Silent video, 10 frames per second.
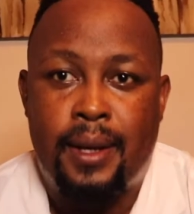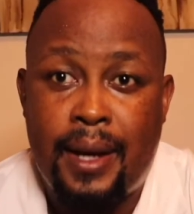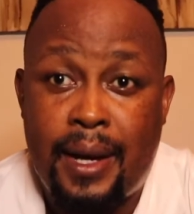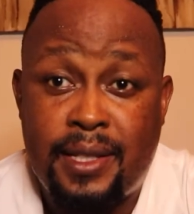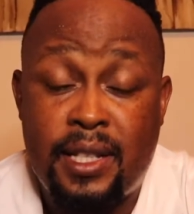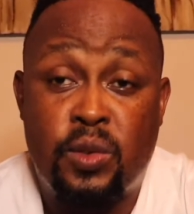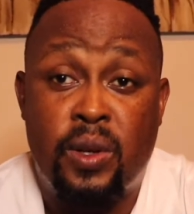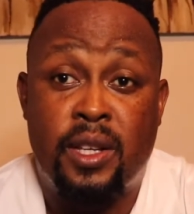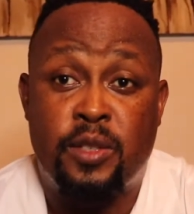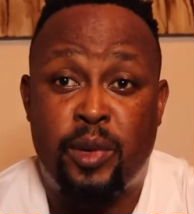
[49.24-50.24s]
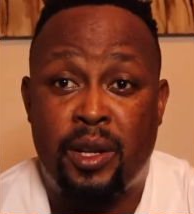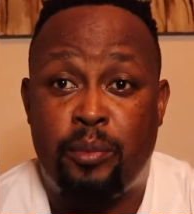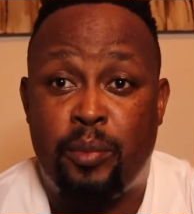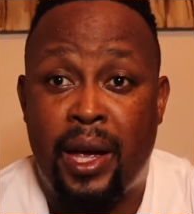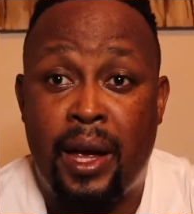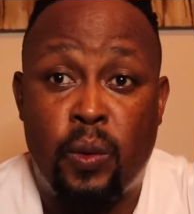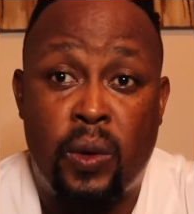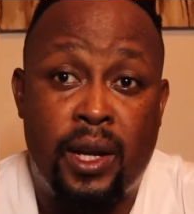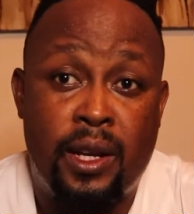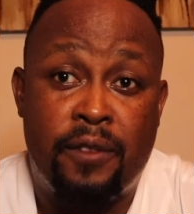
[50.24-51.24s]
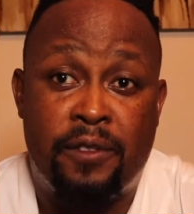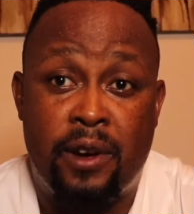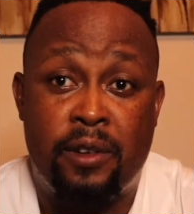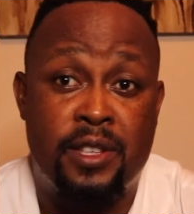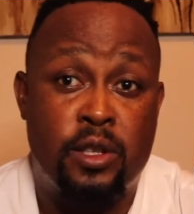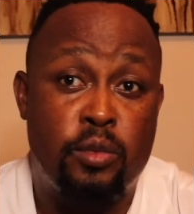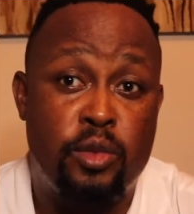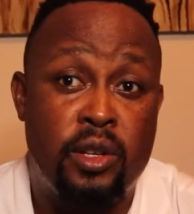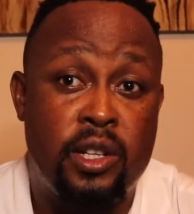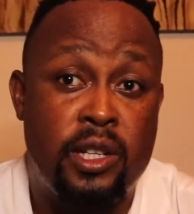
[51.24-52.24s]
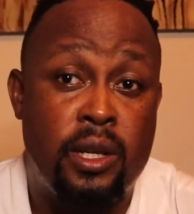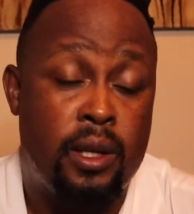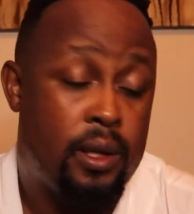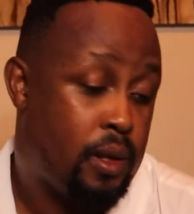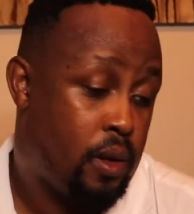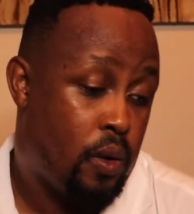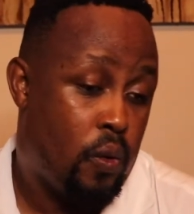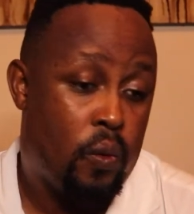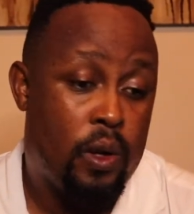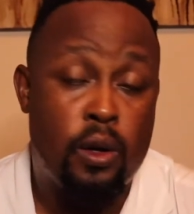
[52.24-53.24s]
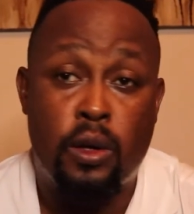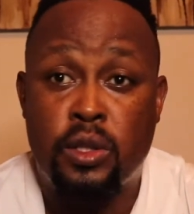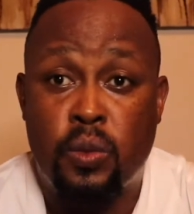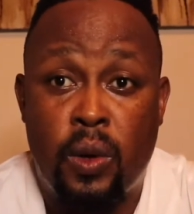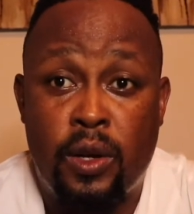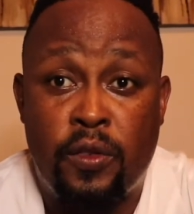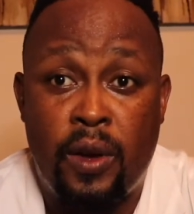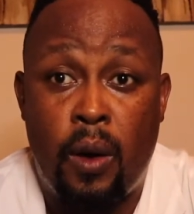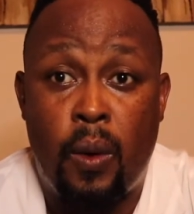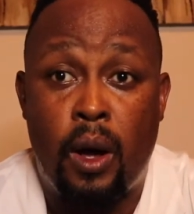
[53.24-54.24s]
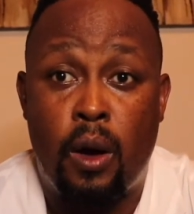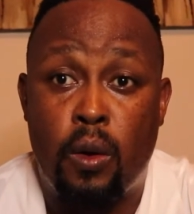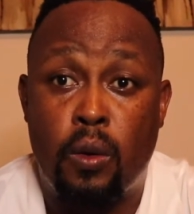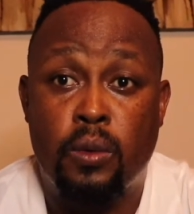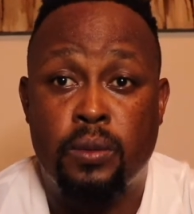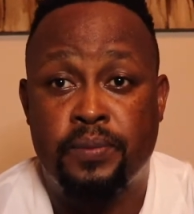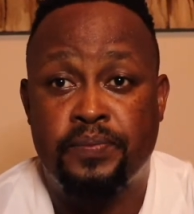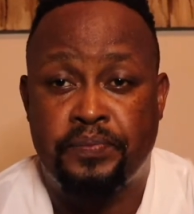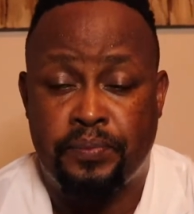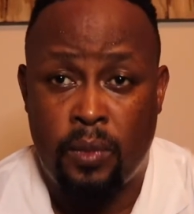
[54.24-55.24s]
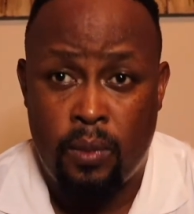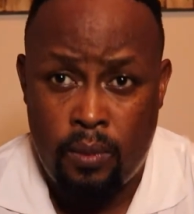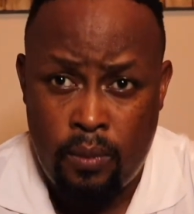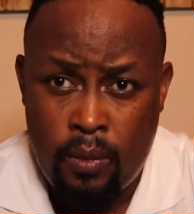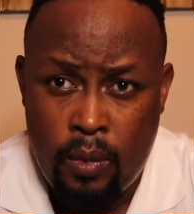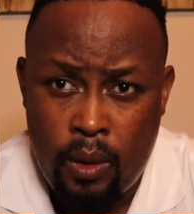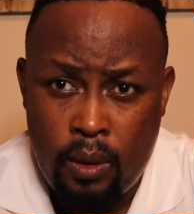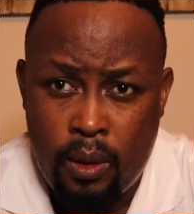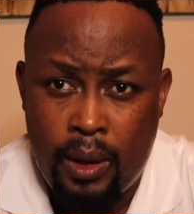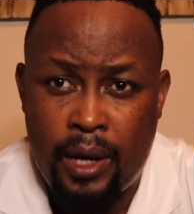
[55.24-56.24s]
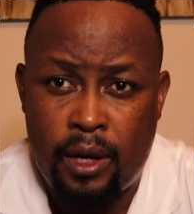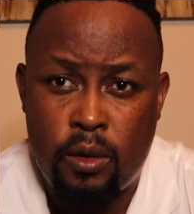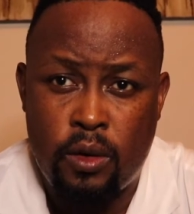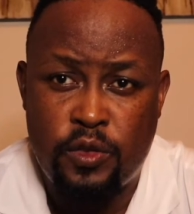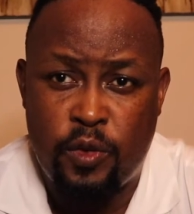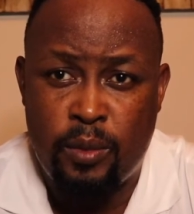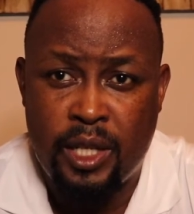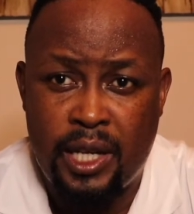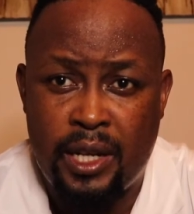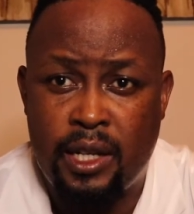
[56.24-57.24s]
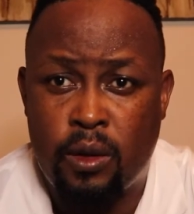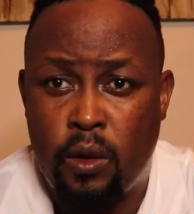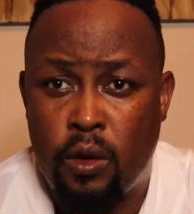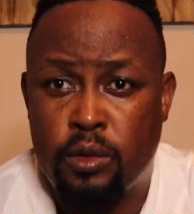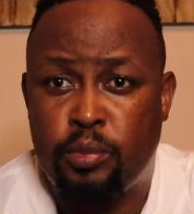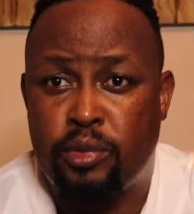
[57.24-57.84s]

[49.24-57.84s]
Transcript: Guys, this week has been a bad week in the fragrance community. We lost one of our own, Carlos, from a channel called